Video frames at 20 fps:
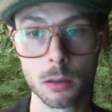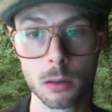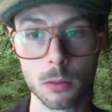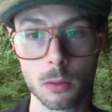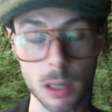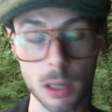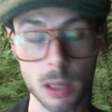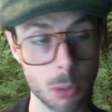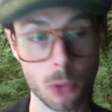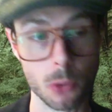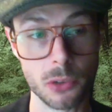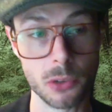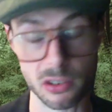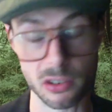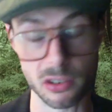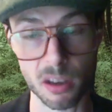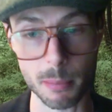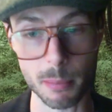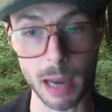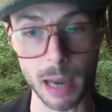We need protein
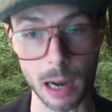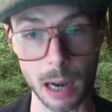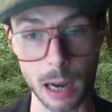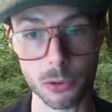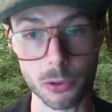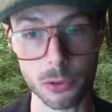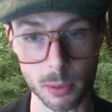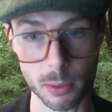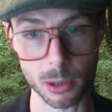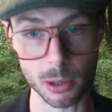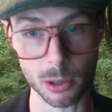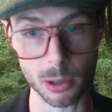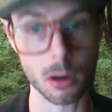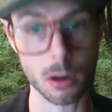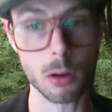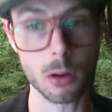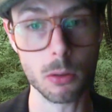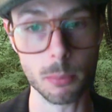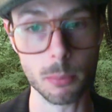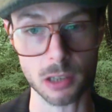somehow to rebuild our
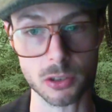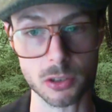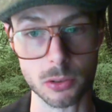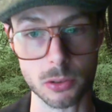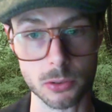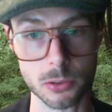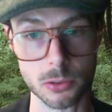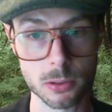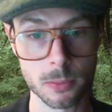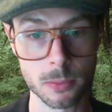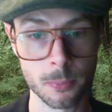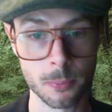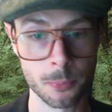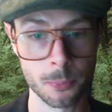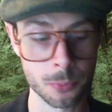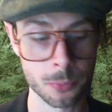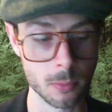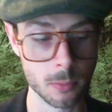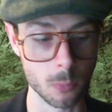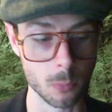own muscles.
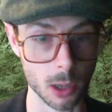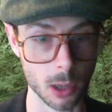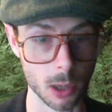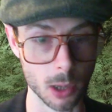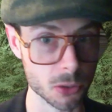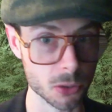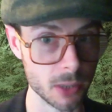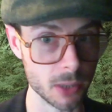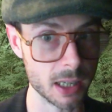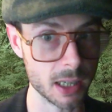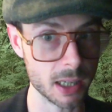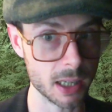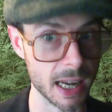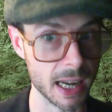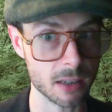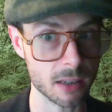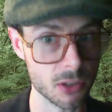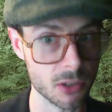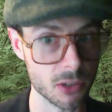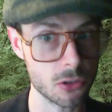We also need
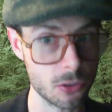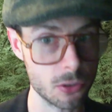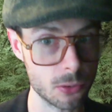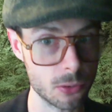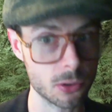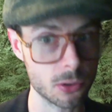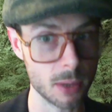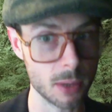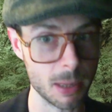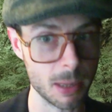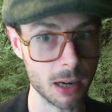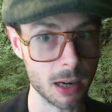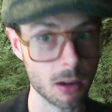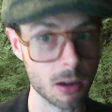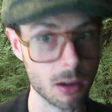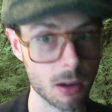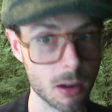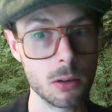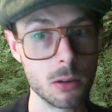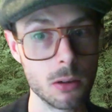connective tissue to repair
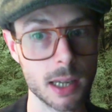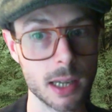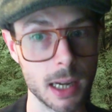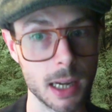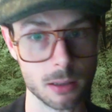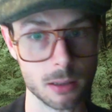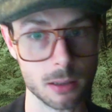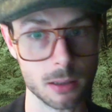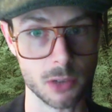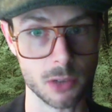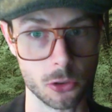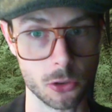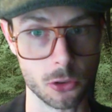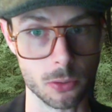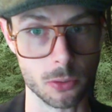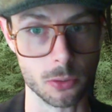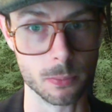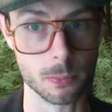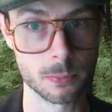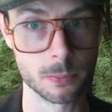our own connective tissue.